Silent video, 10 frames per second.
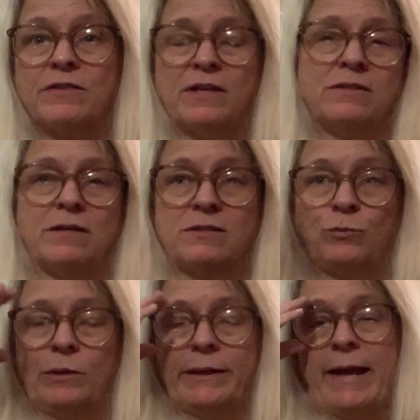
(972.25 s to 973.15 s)
that doesn't
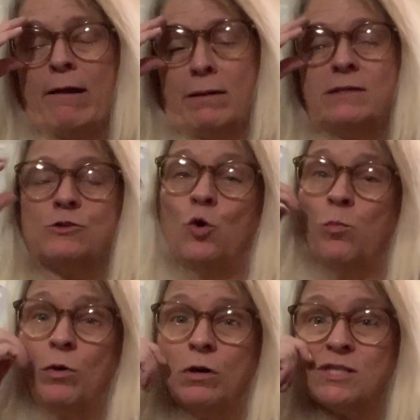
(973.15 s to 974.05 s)
really carry school
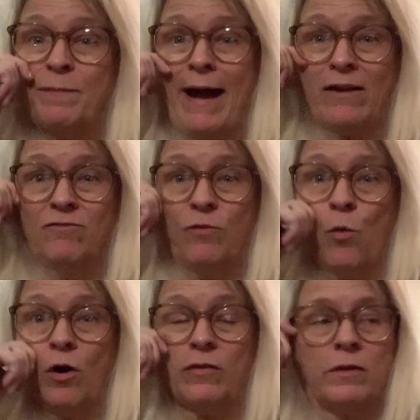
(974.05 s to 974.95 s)
books back and
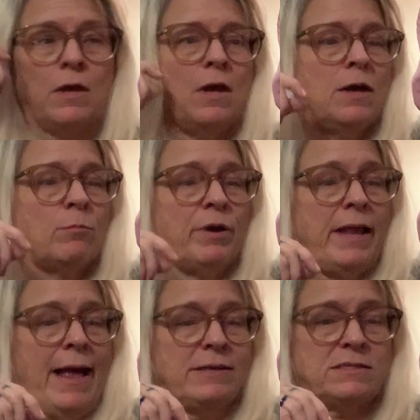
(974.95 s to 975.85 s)
forth, but
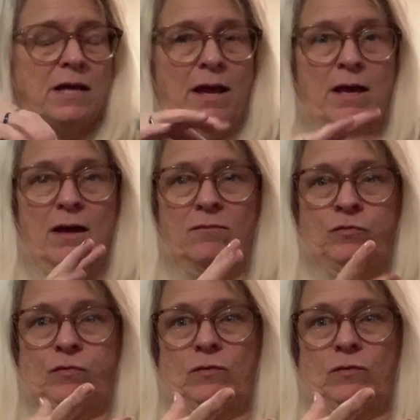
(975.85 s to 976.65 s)
has to have,